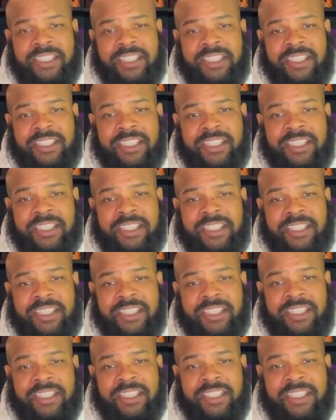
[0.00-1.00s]

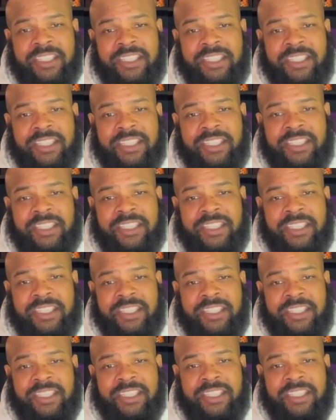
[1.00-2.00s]

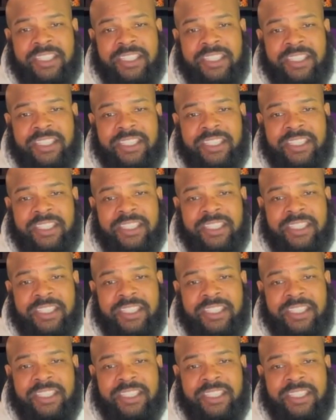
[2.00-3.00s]

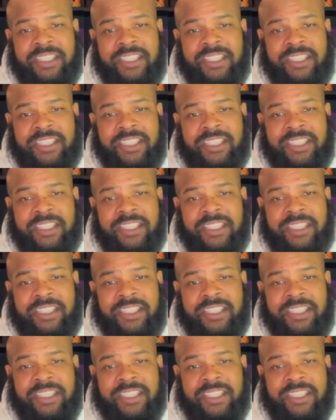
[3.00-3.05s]
[no speech]